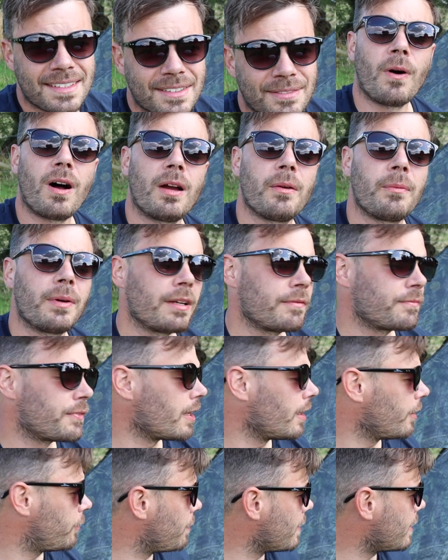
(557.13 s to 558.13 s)
What I will
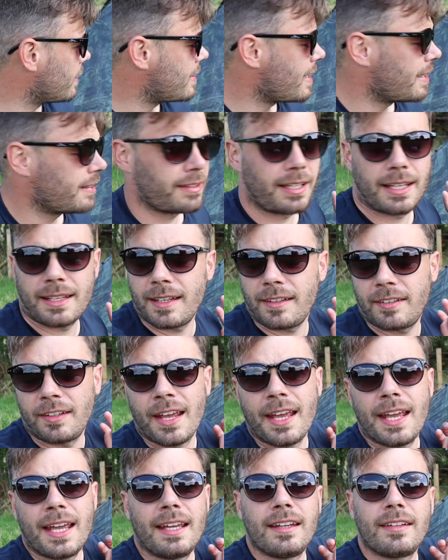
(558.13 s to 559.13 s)
advise with a tent like this
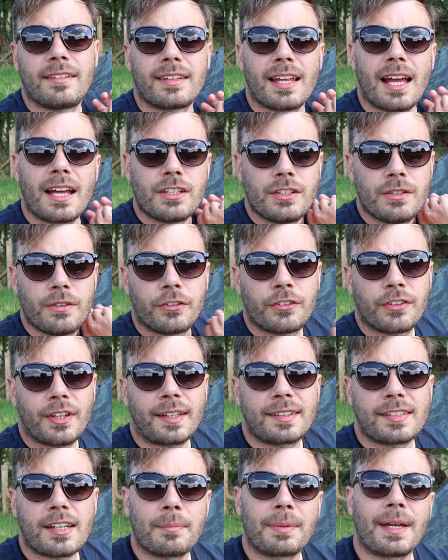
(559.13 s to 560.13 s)
is that you
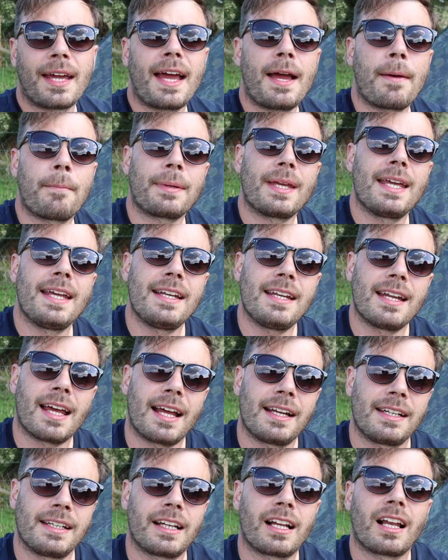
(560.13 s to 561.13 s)
set up camp in
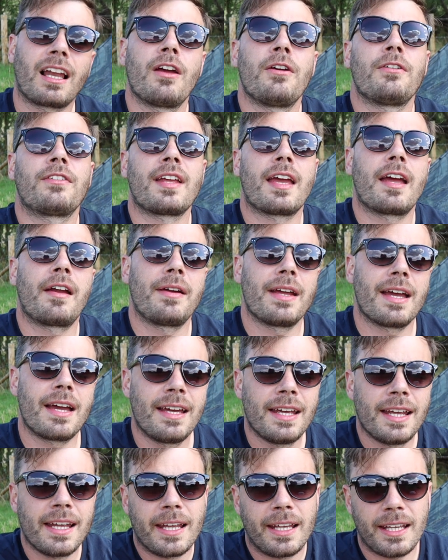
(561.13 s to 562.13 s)
an enclosed area
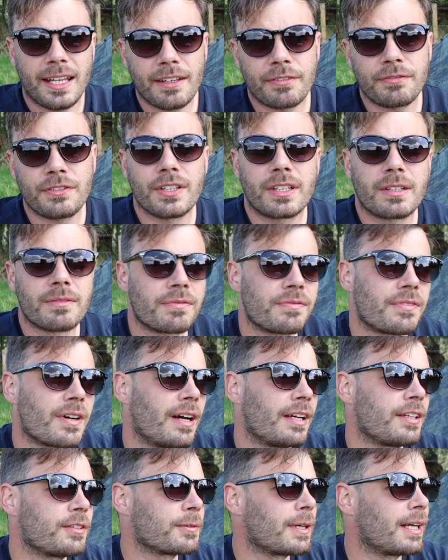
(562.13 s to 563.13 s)
if you can
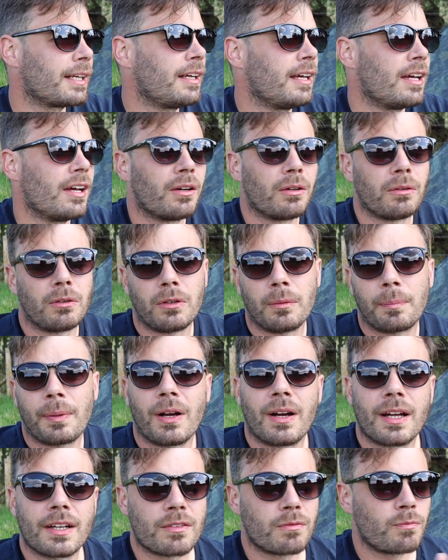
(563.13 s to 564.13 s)
find one, or
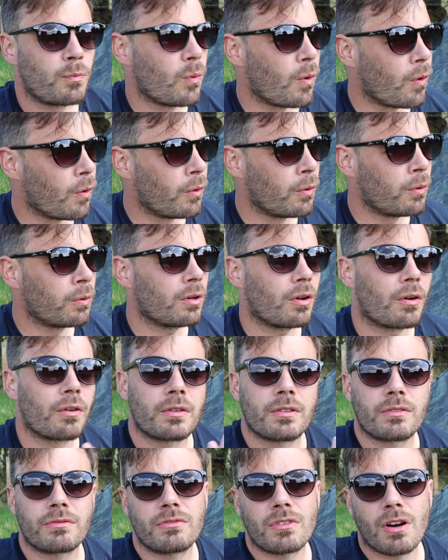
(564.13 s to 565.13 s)
behind a wall
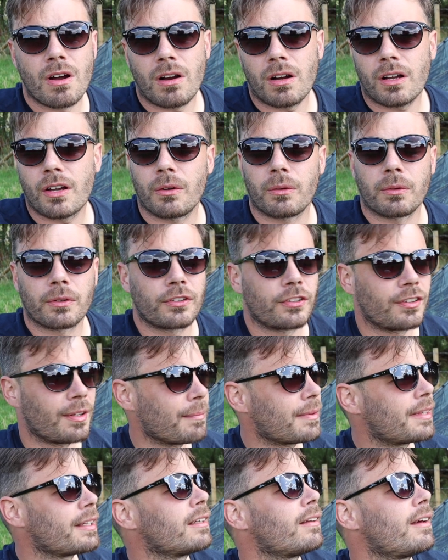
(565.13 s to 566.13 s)
or a rock or
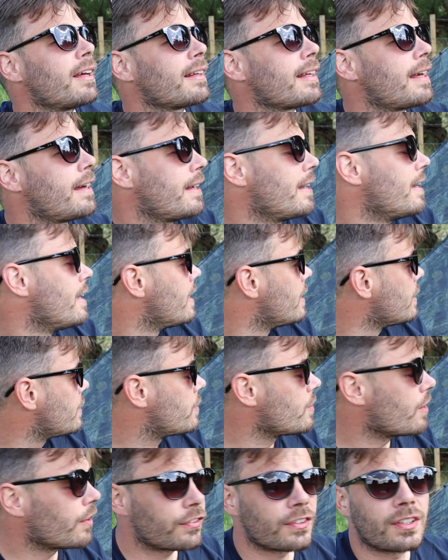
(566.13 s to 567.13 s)
something like that,
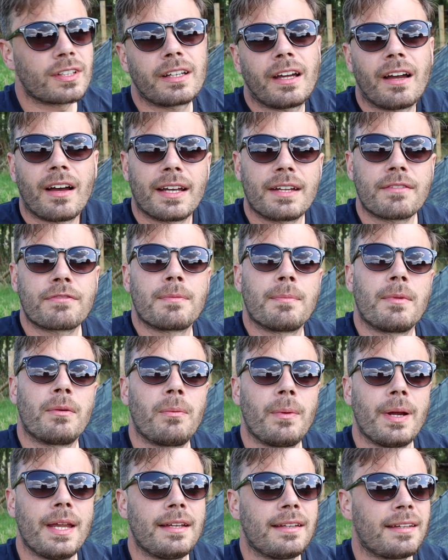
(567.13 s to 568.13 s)
just to guard it from the
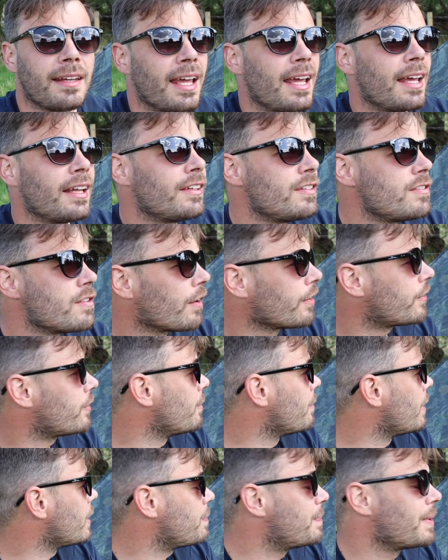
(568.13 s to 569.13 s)
wind. Not
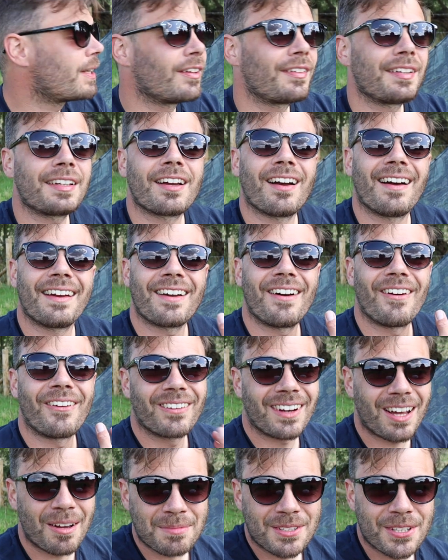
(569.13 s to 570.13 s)
so much because it can't
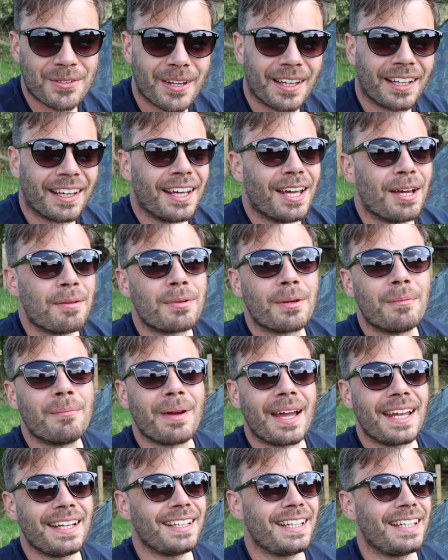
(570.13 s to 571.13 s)
hold up to it, but
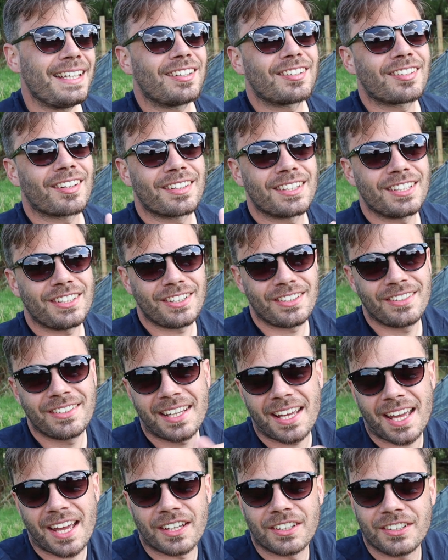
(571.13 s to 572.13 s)
mainly so that you
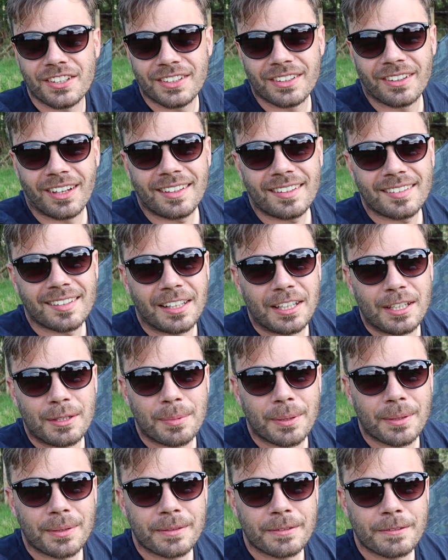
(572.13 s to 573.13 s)
get a good night's
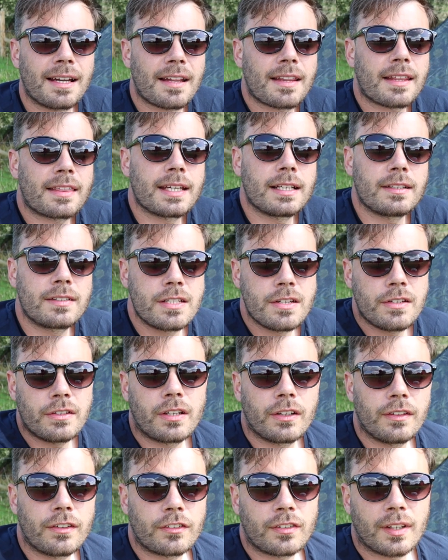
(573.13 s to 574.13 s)
sleep. Another thing to
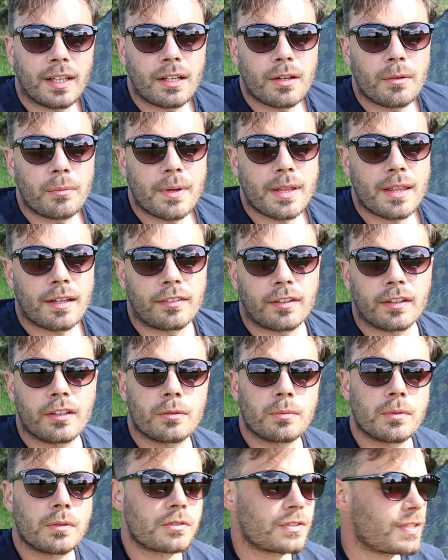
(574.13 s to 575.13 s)
consider with a
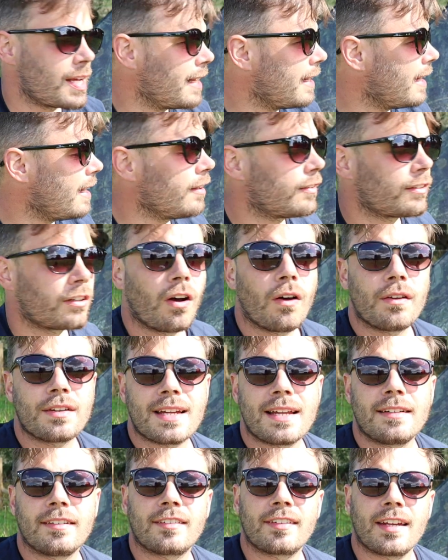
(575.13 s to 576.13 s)
single wall tent is
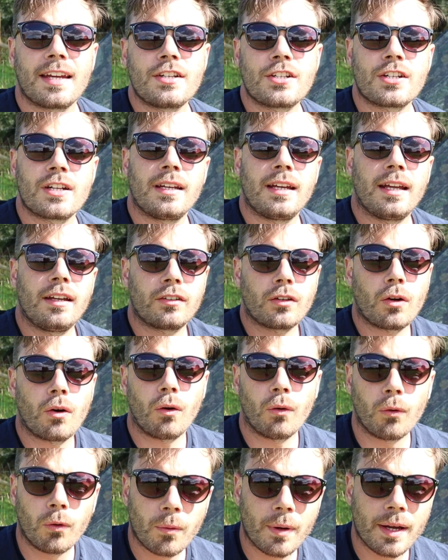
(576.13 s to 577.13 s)
condensation is
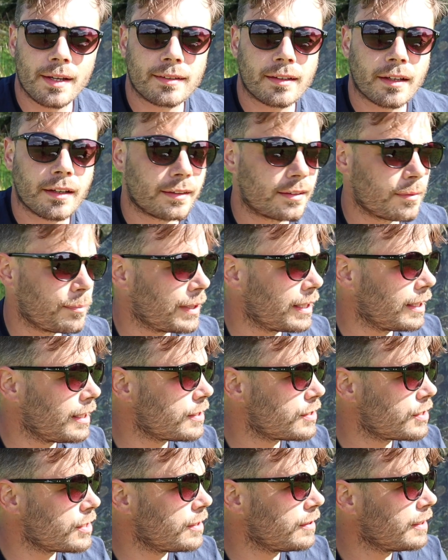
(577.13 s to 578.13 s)
always going to be an
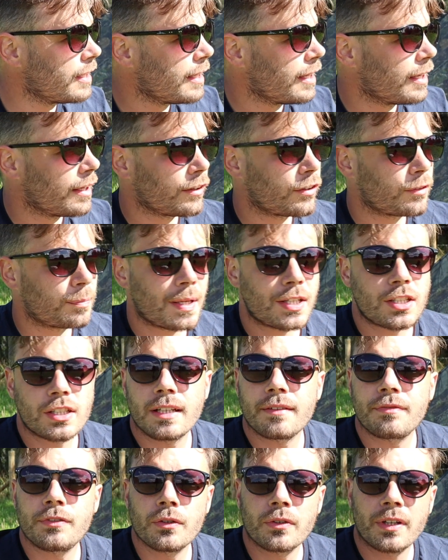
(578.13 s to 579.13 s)
issue,
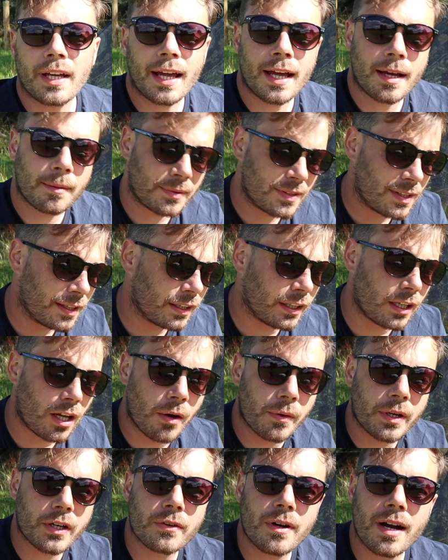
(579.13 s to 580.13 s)
especially if you're camped in
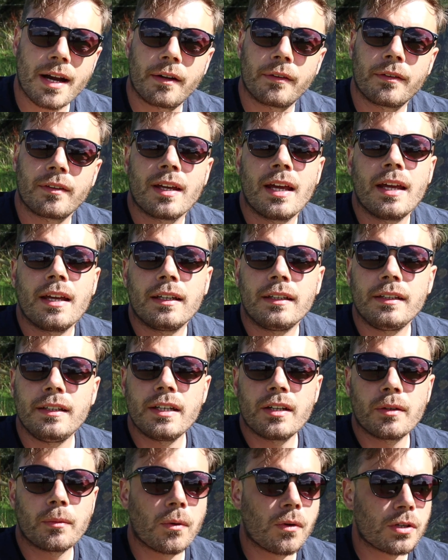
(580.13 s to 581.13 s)
lower ground
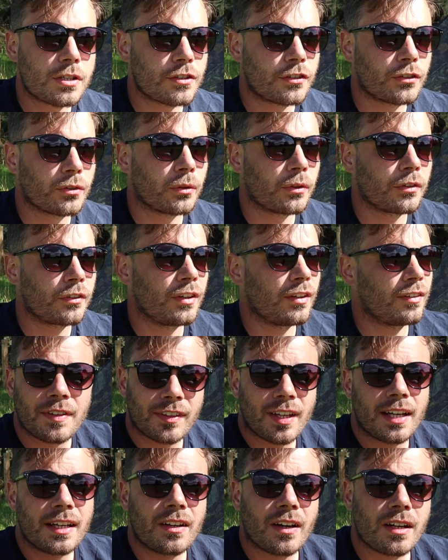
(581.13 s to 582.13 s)
near water sources. If
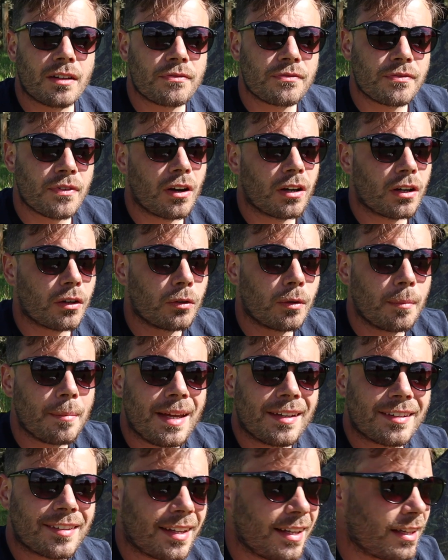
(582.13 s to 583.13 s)
there's any kind of fog or
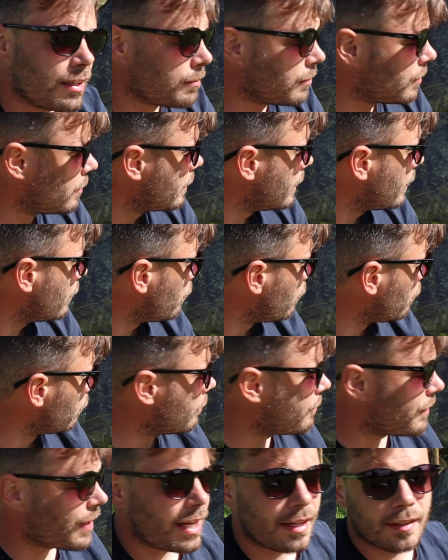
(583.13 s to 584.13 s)
mist in the morning, all
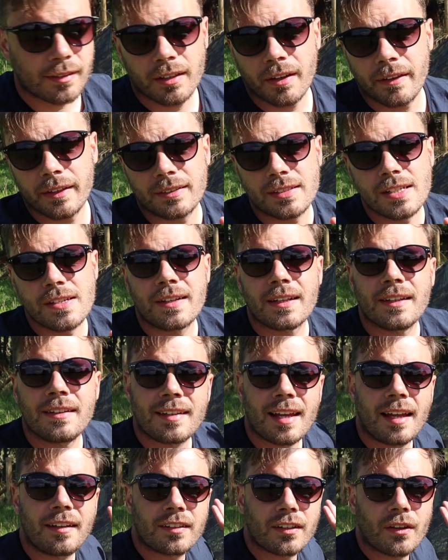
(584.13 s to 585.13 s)
of that is going to
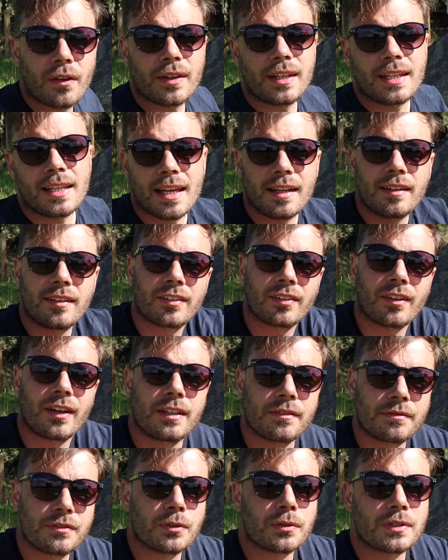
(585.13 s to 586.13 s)
condense on the
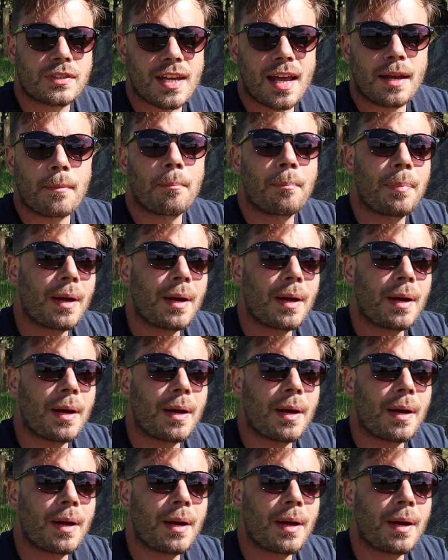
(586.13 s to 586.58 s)
inside of your tent.